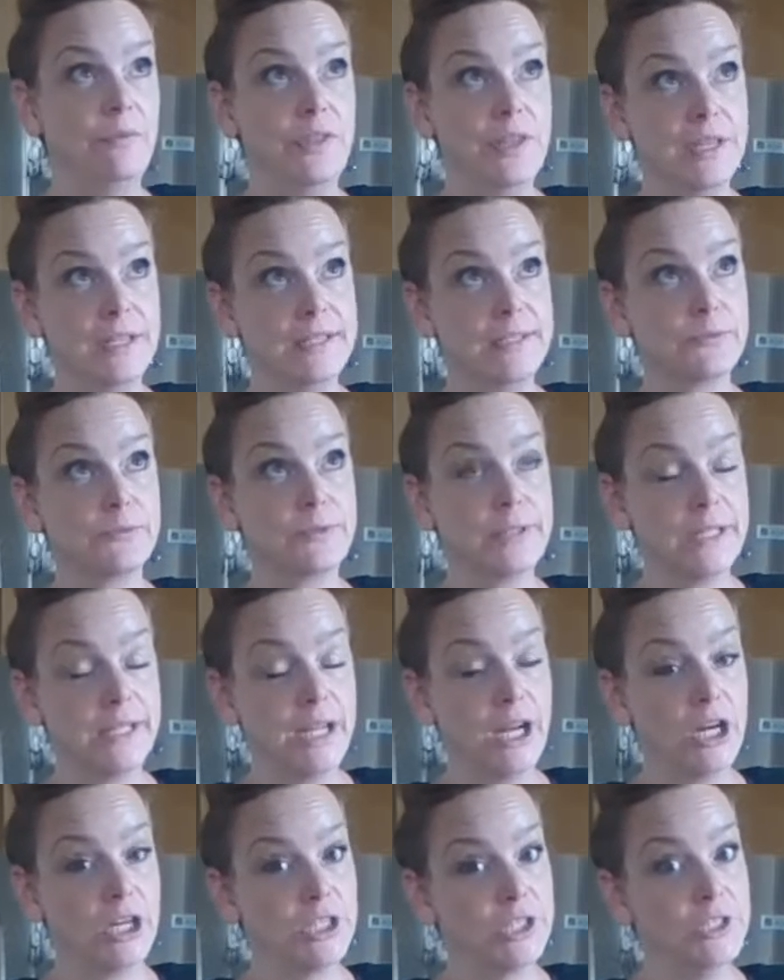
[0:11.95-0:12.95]
that it's
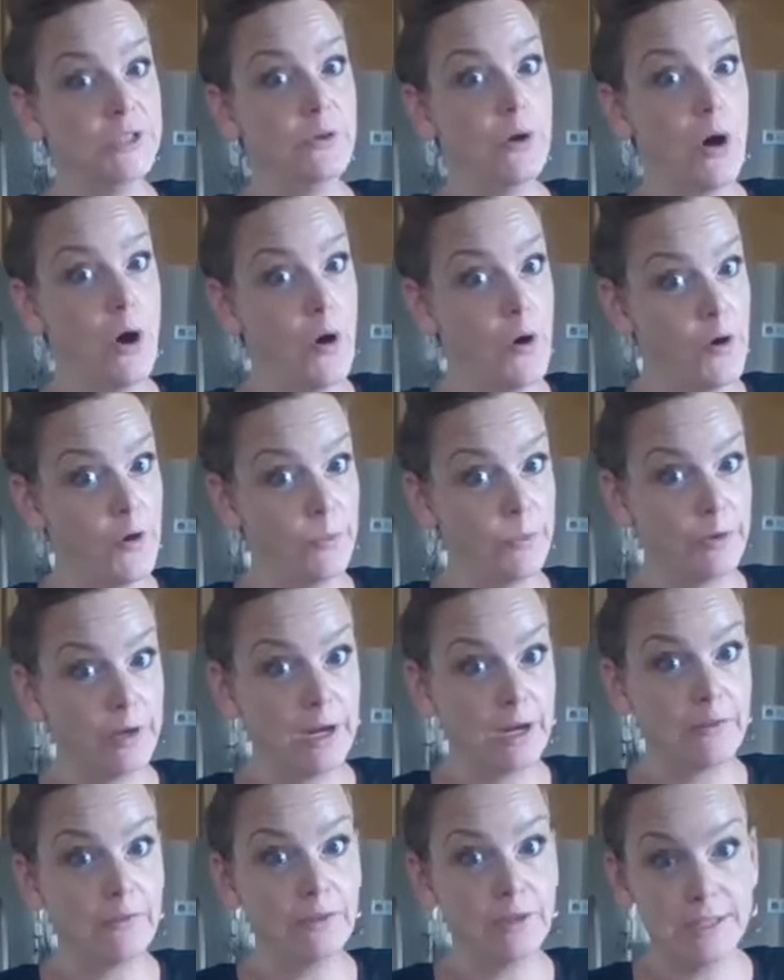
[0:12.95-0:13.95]
really hard to do
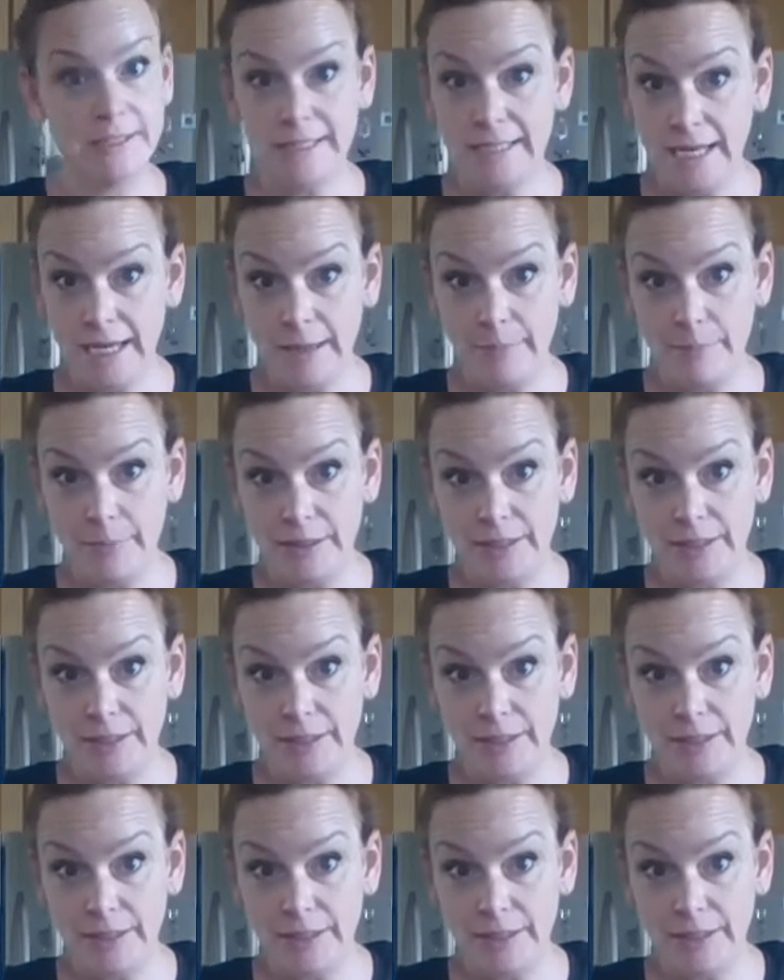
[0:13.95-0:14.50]
homework for a team